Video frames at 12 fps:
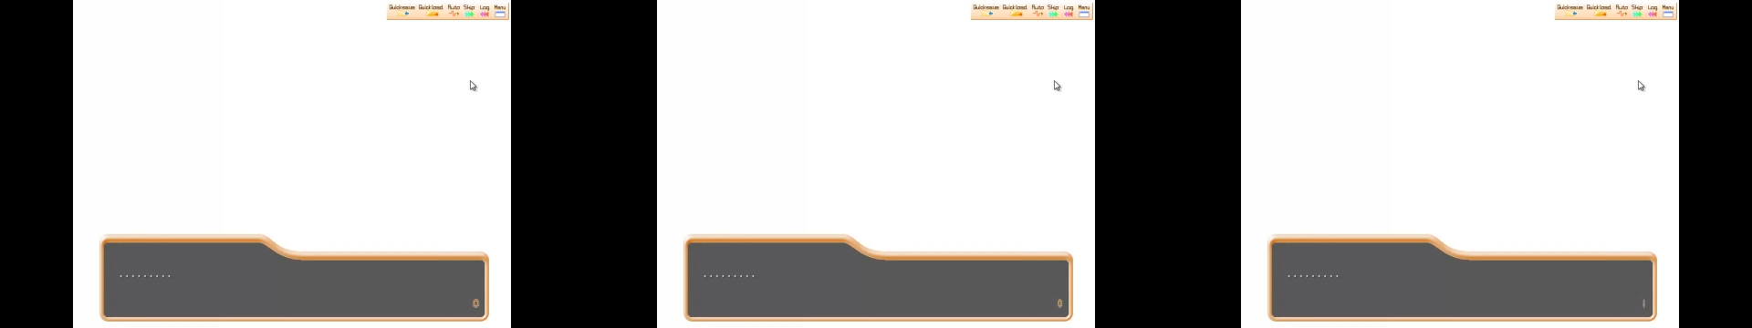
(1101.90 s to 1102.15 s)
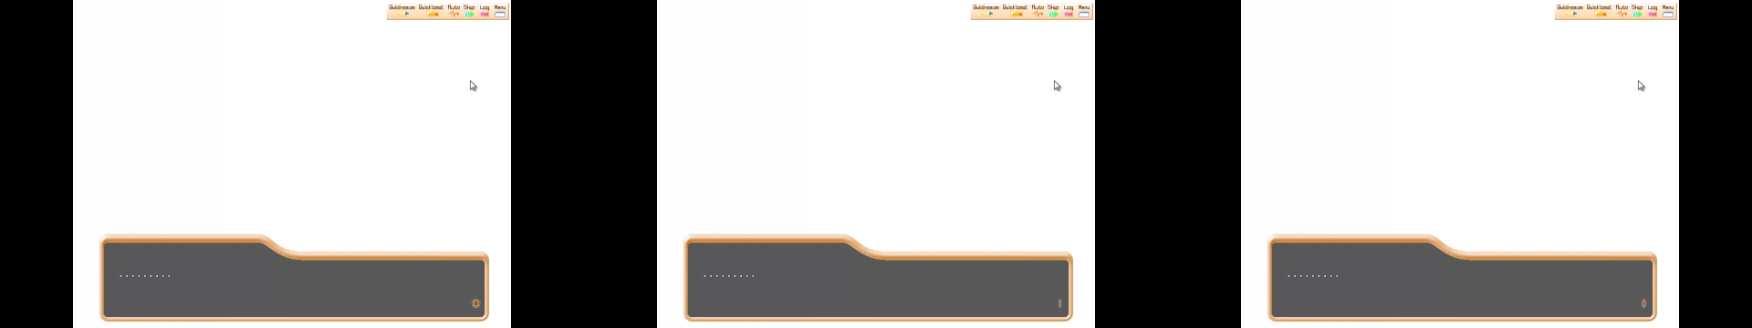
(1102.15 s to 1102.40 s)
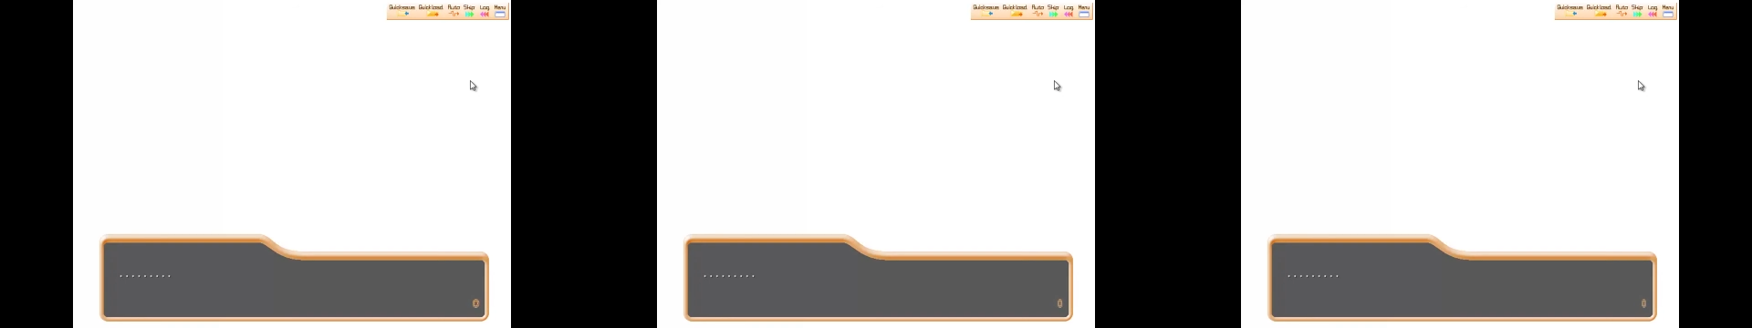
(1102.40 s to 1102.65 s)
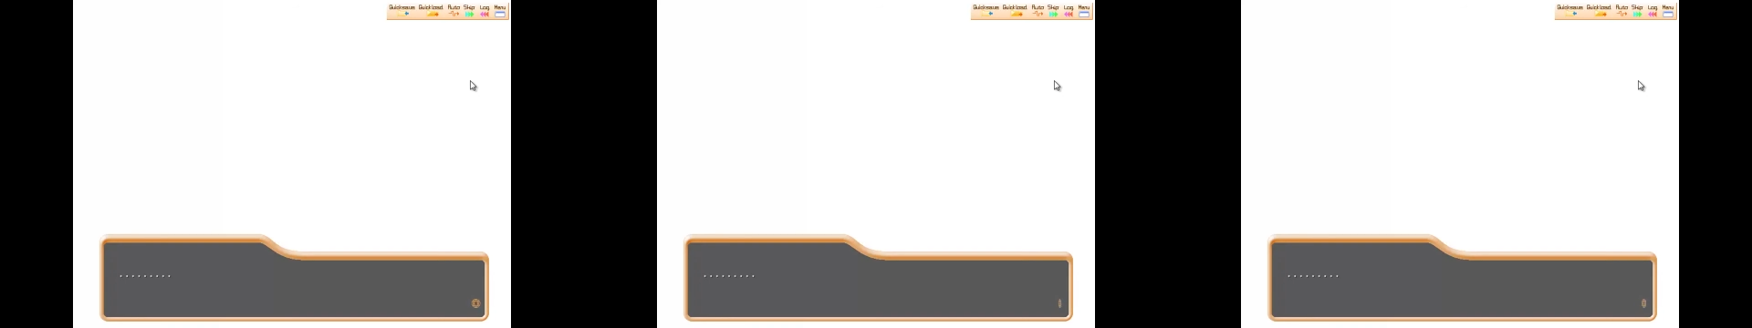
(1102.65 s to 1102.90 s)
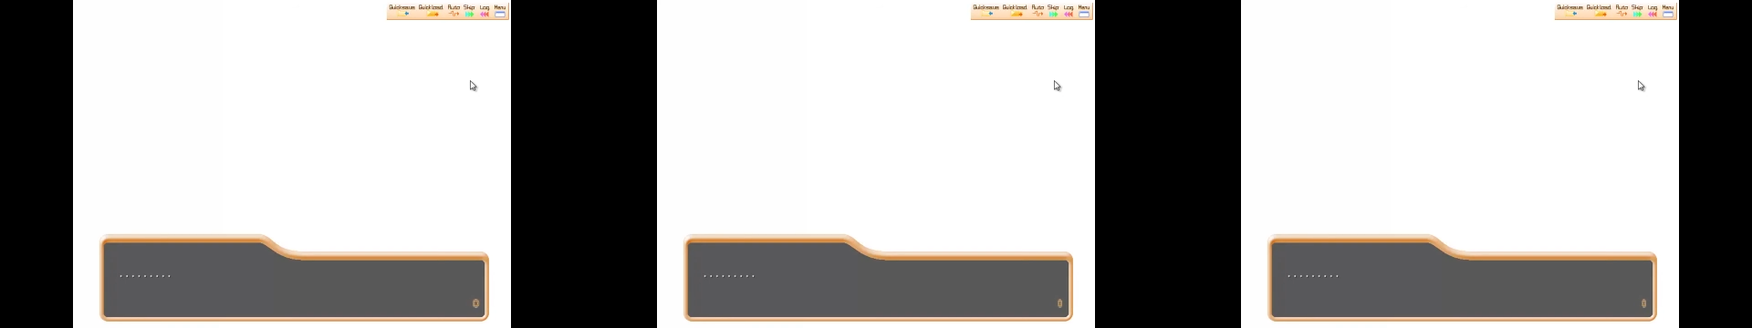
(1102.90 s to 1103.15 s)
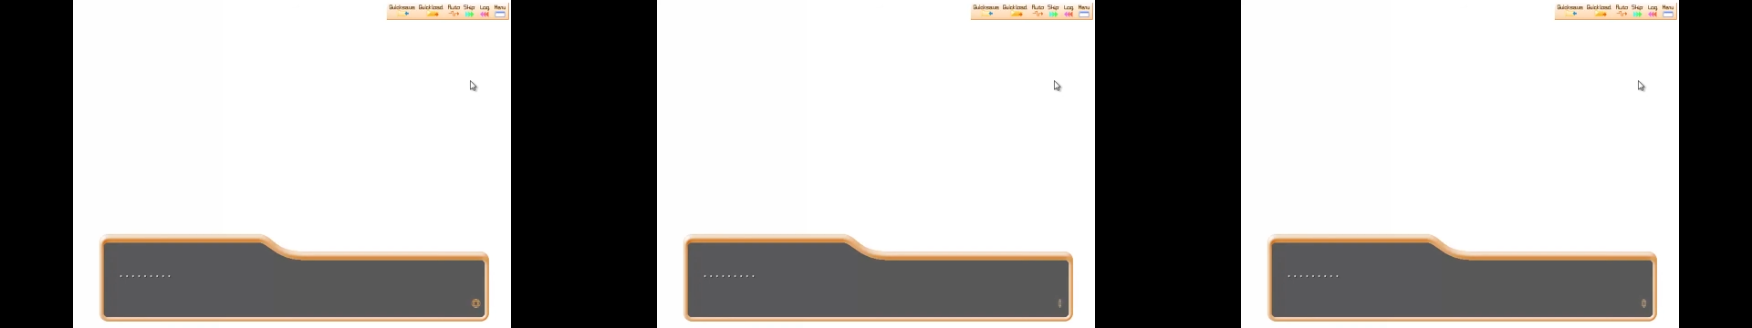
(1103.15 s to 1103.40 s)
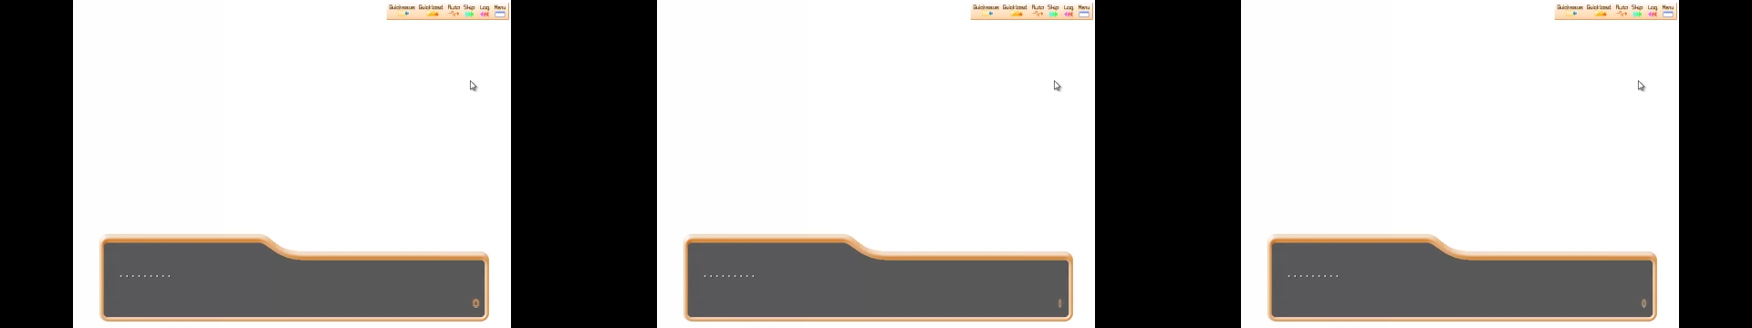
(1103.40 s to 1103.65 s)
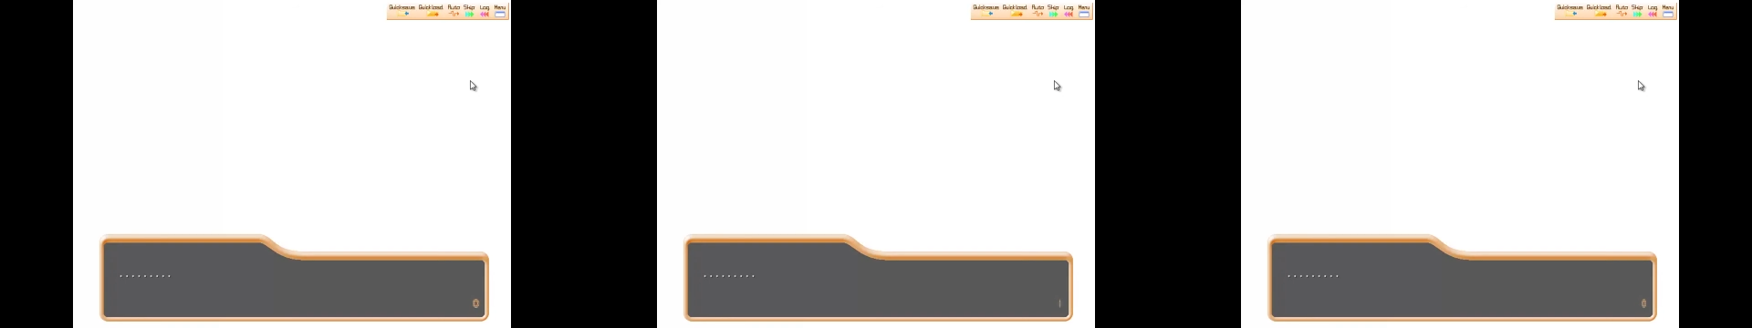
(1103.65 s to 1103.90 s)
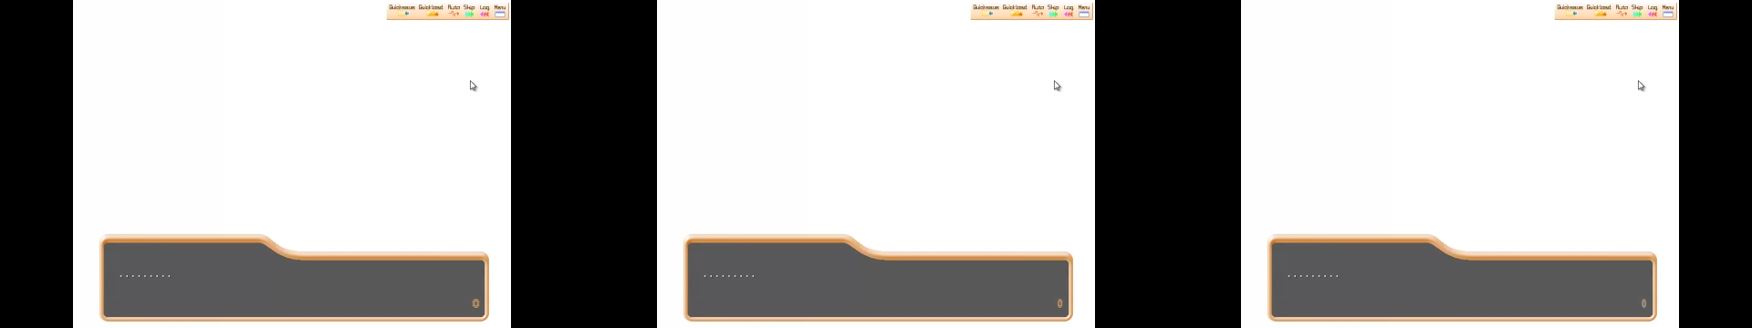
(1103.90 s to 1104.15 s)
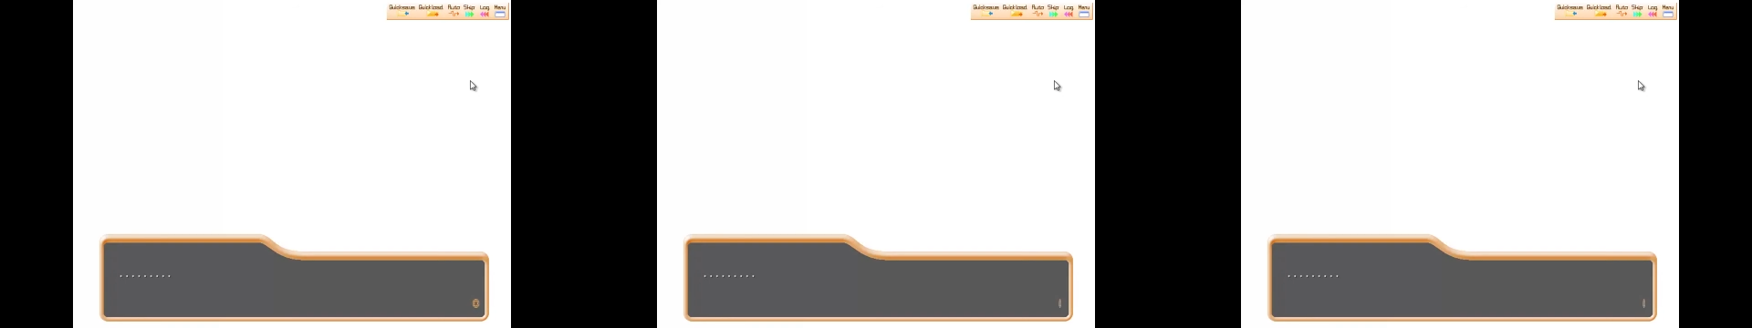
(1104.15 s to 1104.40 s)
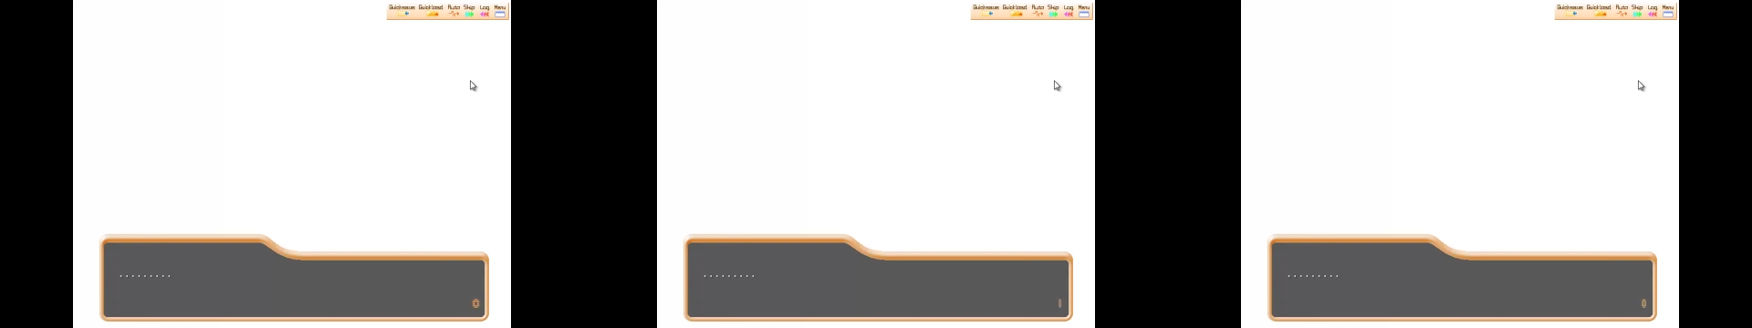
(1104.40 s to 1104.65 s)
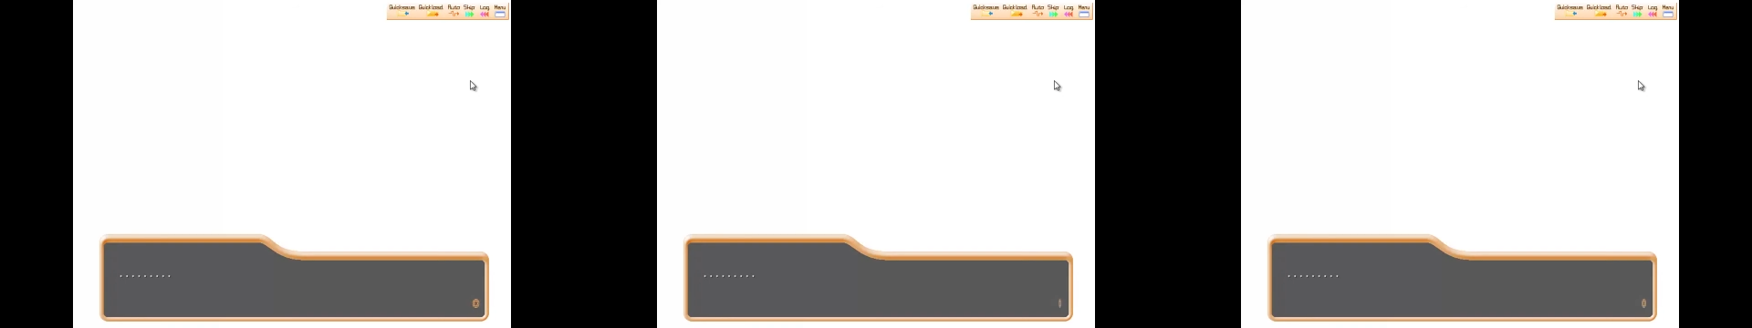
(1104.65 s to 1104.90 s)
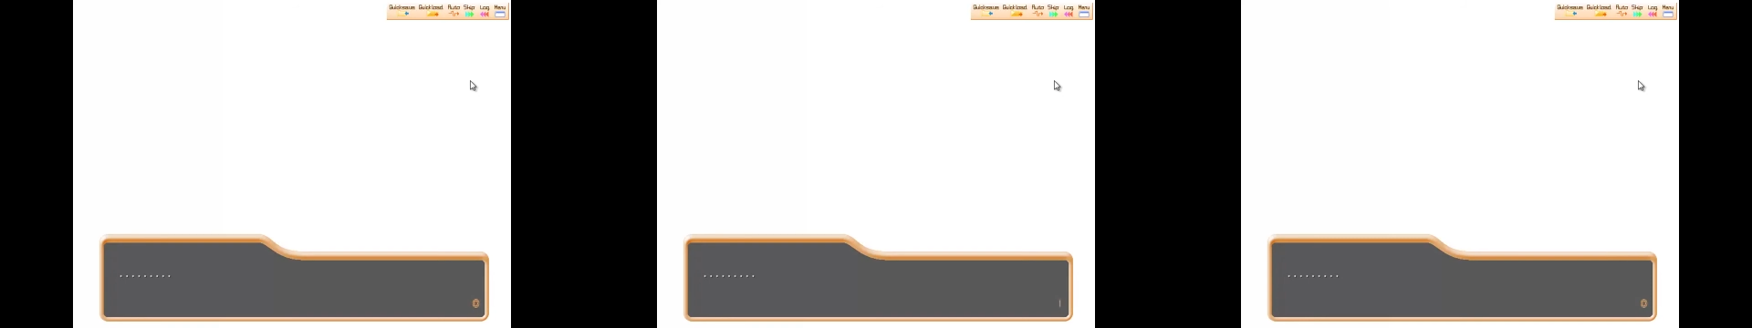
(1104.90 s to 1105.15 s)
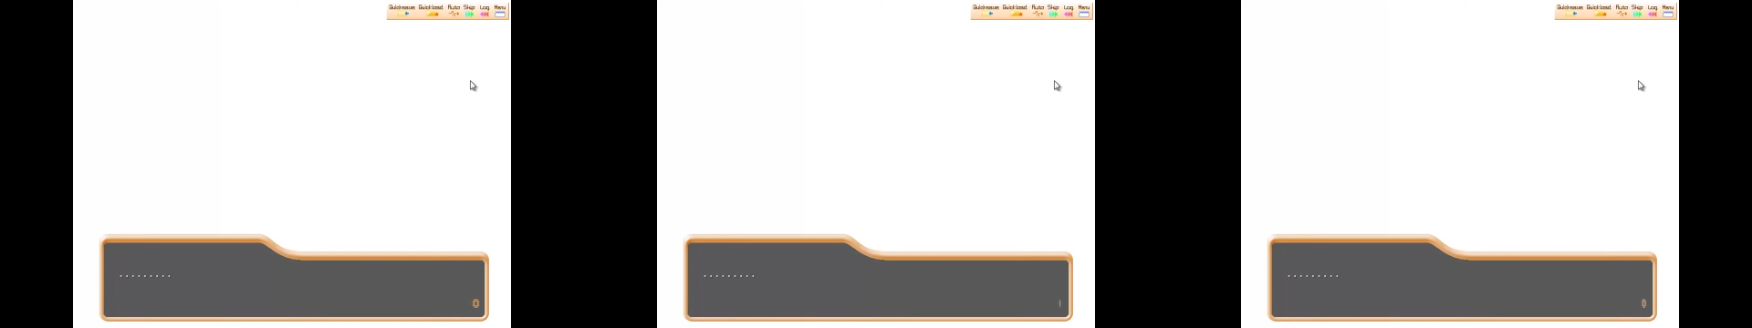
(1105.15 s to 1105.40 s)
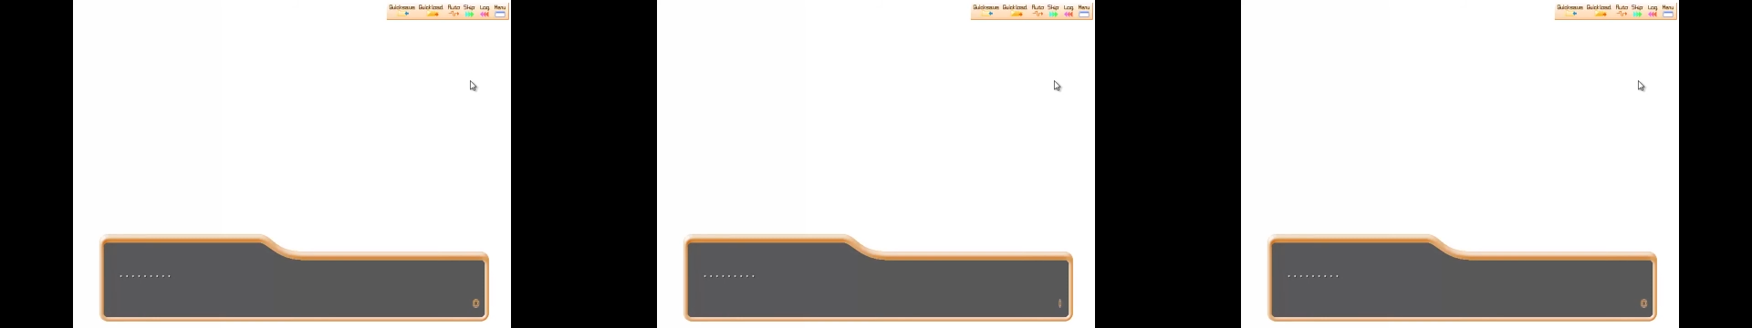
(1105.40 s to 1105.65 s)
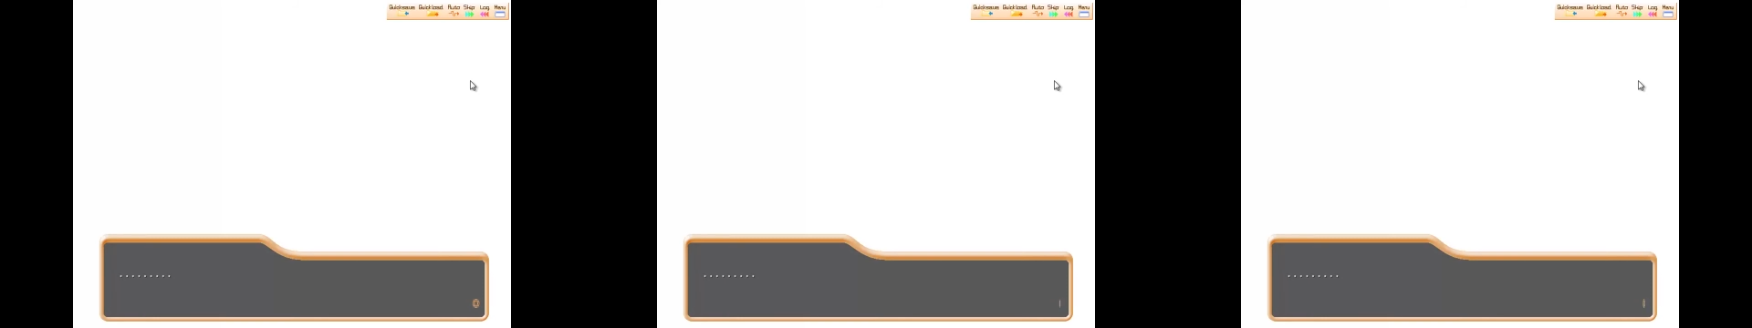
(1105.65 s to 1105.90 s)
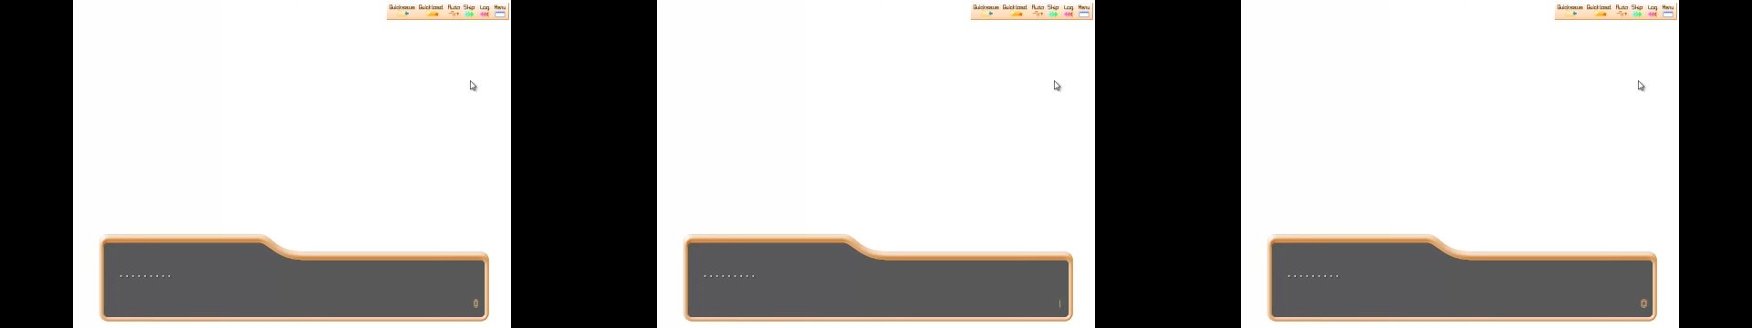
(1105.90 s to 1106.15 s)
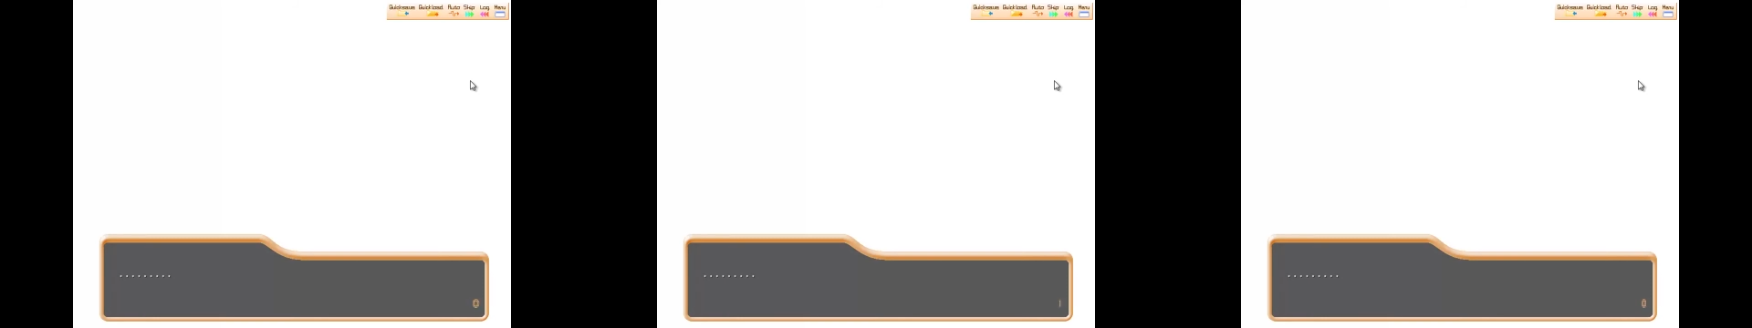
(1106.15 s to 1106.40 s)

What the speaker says: Nobody's mouth can be seen.